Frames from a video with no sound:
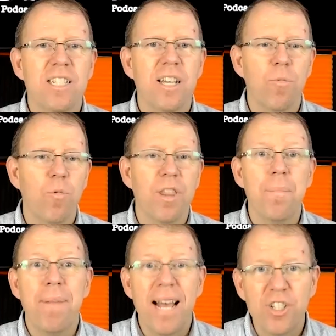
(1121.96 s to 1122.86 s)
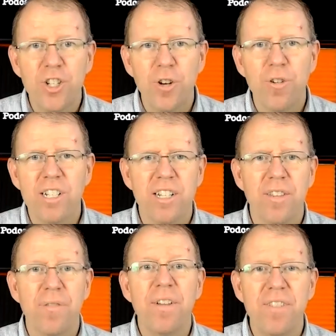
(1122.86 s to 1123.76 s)
that were the best units of
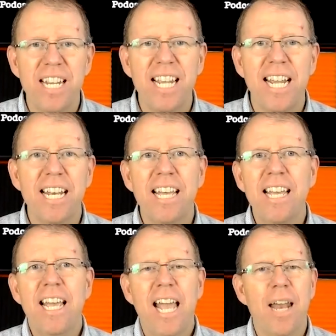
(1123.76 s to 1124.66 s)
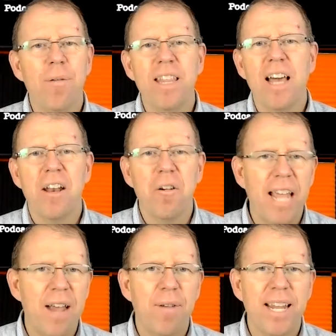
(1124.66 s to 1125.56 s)
the 15. And we thought,
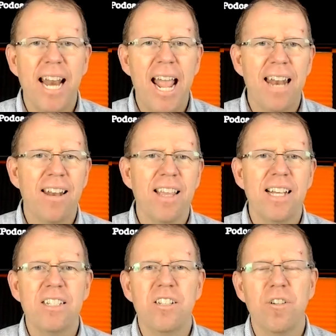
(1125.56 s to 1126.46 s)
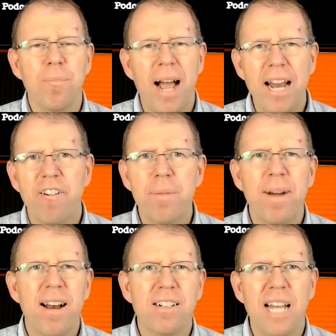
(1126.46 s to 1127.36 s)
okay, we can handle this. There are minor
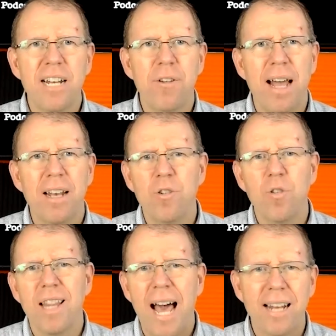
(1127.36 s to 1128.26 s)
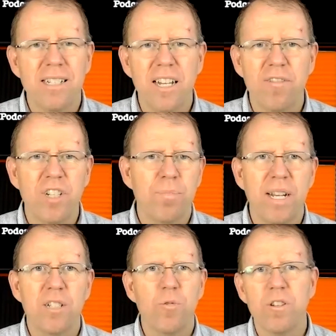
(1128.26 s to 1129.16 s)
repairs. I knew how to do a lot of stuff just
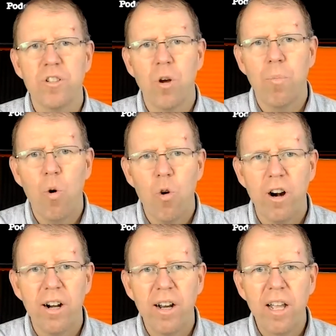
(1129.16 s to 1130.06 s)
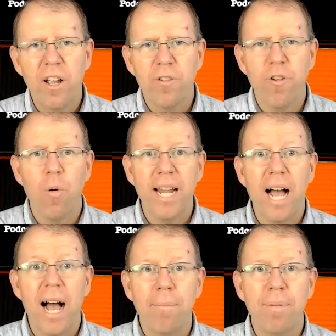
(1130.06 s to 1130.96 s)
because we were so poor growing
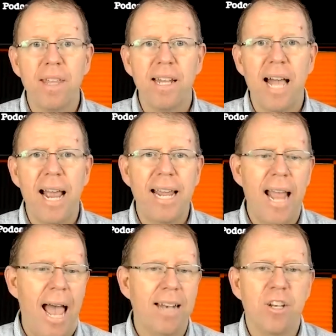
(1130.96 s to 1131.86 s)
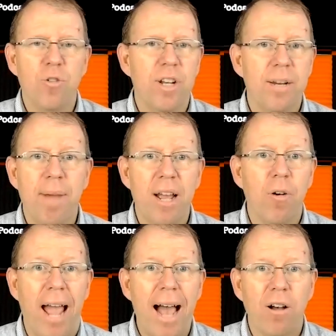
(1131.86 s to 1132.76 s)
up that I had to do it in my own
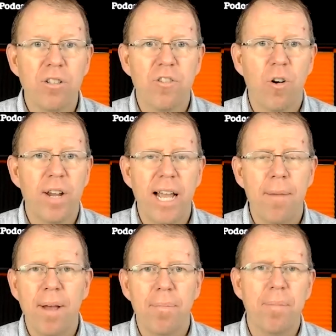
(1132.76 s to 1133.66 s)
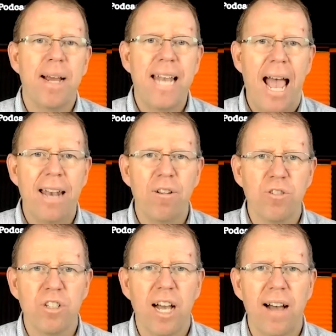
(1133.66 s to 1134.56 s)
house growing up, helping my dad do
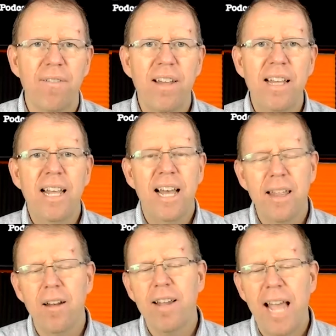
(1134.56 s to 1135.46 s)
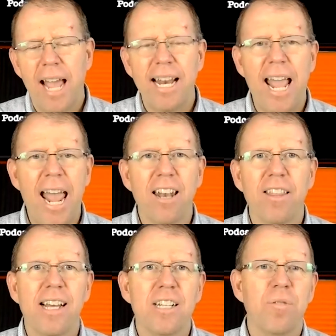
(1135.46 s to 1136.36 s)
stuff. I thought, okay, I can handle
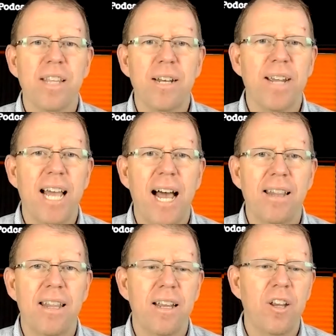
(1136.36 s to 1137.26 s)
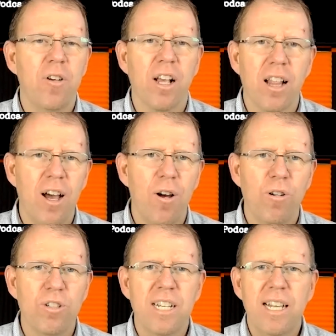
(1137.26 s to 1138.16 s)
this. Well, then we got the unit
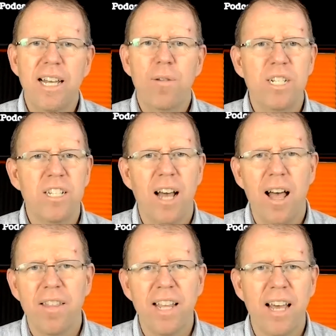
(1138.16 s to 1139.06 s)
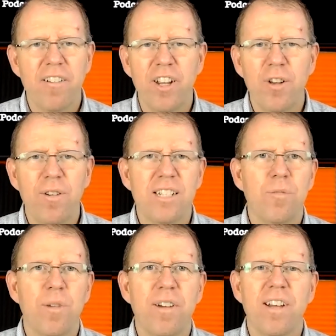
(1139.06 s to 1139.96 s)
closed. We saw all the other units and
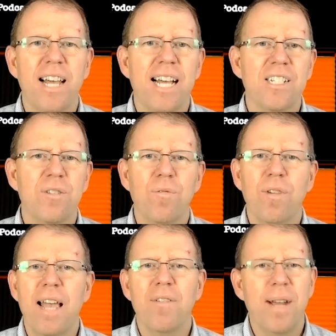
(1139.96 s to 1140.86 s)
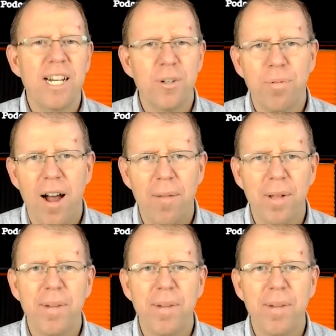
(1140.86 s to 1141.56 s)
we realized we have a major problem